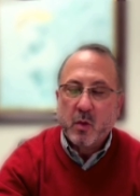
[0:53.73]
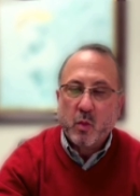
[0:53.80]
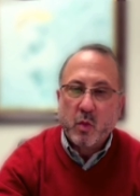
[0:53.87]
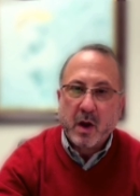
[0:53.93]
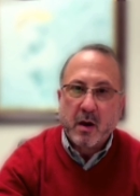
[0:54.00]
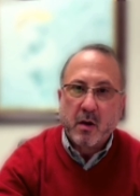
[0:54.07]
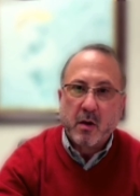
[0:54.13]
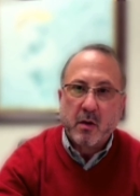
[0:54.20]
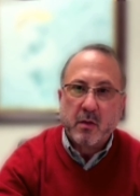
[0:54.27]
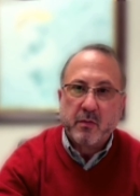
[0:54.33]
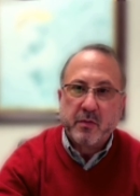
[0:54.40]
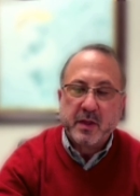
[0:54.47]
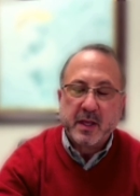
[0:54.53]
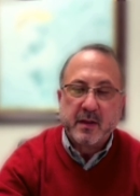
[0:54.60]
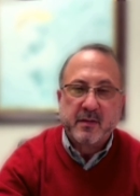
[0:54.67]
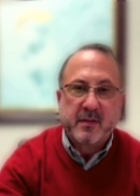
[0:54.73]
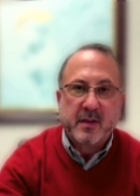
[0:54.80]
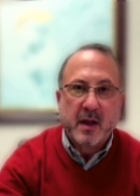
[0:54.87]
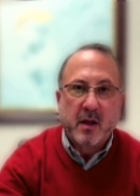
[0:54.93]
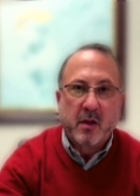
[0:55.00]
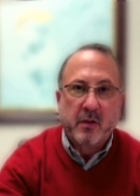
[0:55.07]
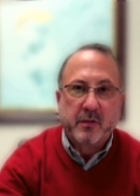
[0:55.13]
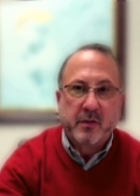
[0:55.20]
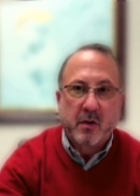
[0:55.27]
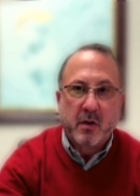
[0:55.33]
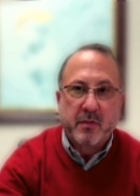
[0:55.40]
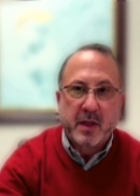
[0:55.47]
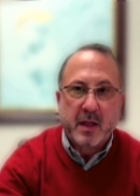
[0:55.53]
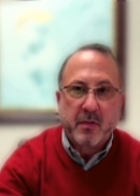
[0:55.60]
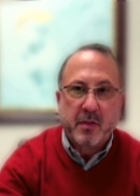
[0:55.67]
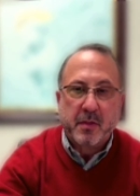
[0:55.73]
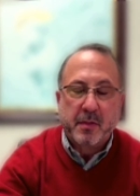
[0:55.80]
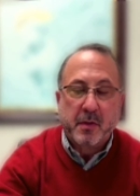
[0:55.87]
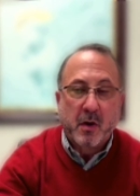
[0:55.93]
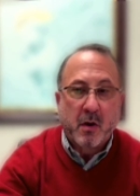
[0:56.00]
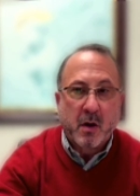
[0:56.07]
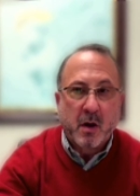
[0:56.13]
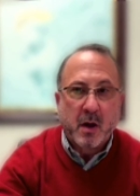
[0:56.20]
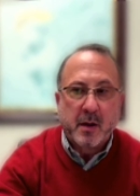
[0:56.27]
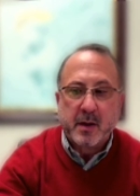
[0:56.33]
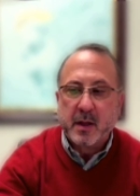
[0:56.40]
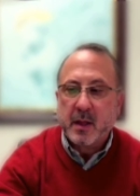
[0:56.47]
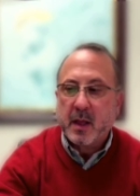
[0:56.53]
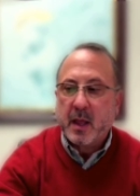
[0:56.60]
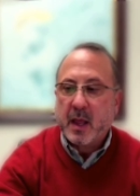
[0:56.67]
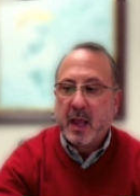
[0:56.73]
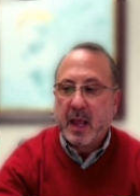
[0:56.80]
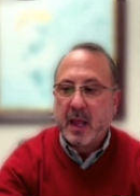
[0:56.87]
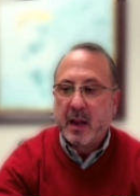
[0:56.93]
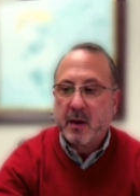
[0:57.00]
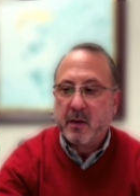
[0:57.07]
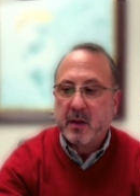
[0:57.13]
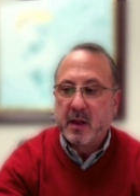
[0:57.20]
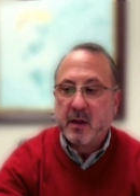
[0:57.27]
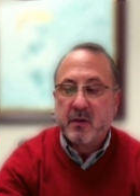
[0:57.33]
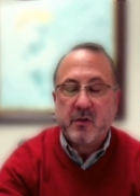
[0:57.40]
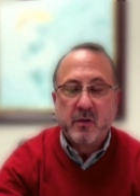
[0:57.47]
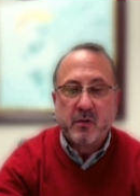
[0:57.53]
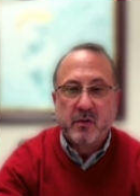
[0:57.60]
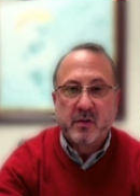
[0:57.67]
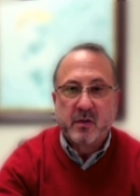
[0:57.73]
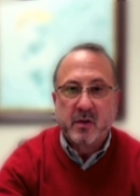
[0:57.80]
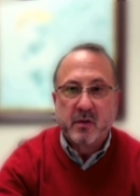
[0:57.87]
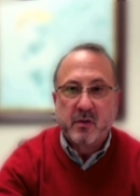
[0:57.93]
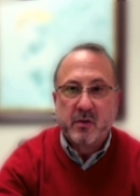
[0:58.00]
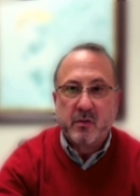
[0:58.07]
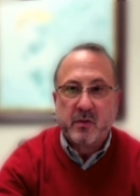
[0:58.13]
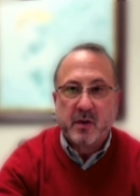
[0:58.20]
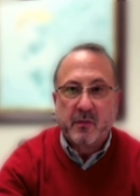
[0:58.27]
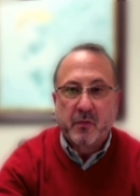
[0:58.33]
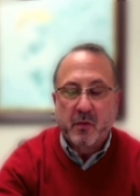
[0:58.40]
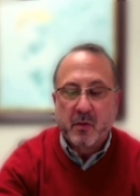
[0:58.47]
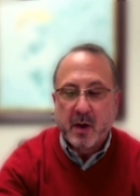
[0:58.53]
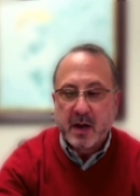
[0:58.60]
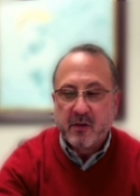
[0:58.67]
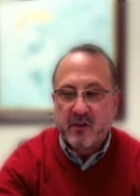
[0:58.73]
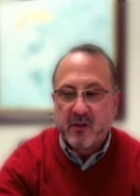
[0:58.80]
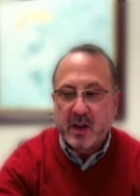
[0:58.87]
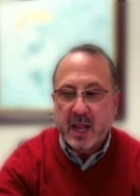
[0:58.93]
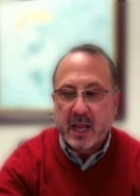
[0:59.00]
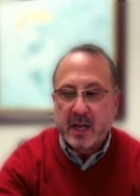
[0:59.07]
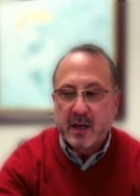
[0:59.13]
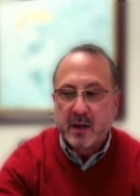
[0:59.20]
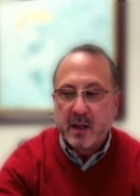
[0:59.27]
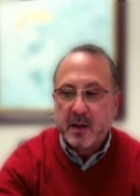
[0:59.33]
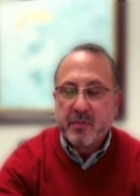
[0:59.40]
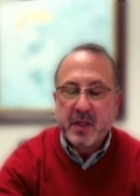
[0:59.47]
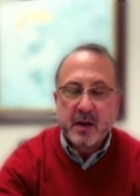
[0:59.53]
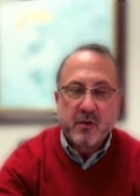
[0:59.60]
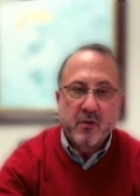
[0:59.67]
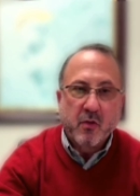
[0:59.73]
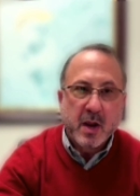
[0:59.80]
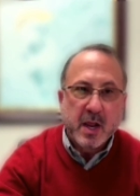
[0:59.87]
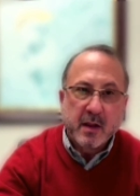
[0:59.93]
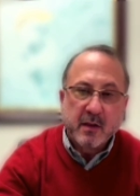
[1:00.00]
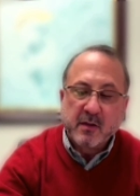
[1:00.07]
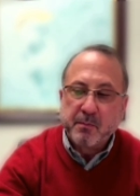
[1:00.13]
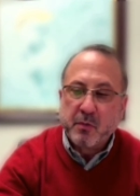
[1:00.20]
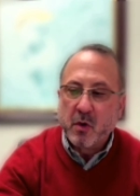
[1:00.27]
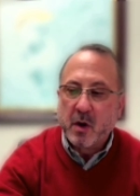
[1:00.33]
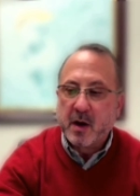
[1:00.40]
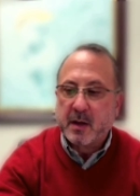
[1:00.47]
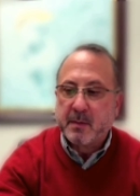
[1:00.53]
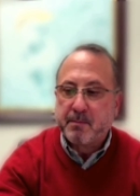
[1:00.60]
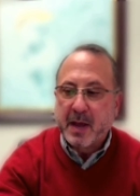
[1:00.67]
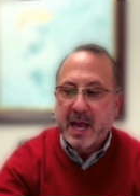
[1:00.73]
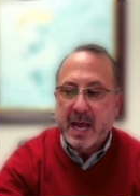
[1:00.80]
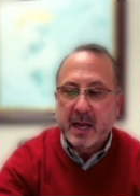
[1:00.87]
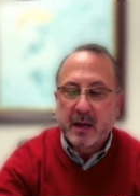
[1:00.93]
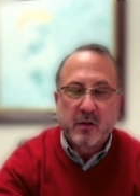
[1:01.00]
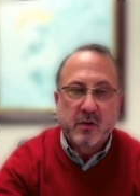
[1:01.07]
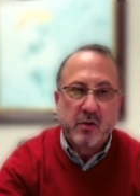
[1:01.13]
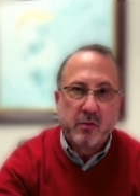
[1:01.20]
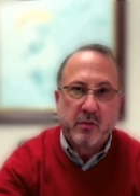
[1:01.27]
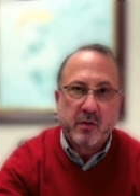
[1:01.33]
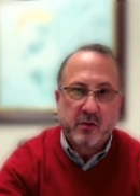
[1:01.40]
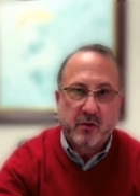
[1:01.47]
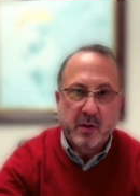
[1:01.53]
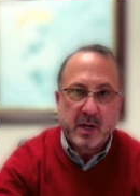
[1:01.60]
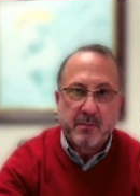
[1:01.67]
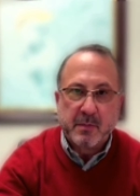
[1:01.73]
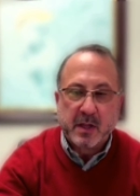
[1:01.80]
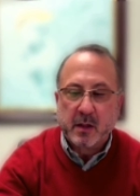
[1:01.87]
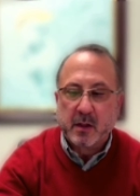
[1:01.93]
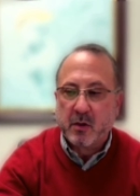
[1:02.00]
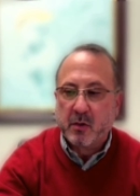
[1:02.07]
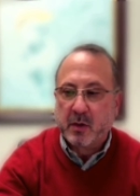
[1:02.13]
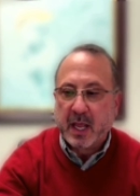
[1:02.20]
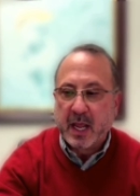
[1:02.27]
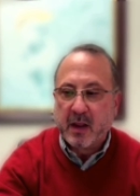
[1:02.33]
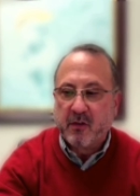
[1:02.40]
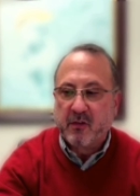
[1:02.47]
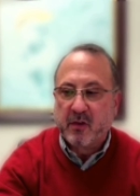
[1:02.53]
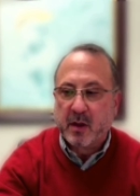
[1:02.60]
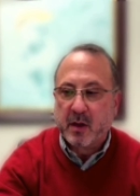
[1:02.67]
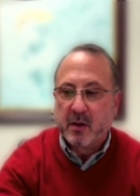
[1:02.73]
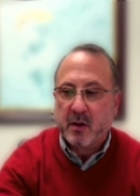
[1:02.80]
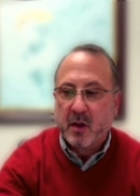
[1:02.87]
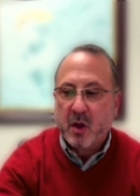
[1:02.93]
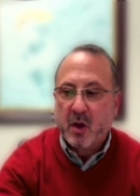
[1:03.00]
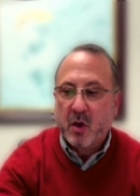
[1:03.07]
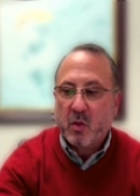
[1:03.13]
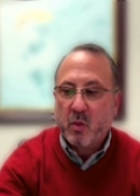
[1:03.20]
where the cells are then thawed and induced to differentiate, and then transported back to the treatment location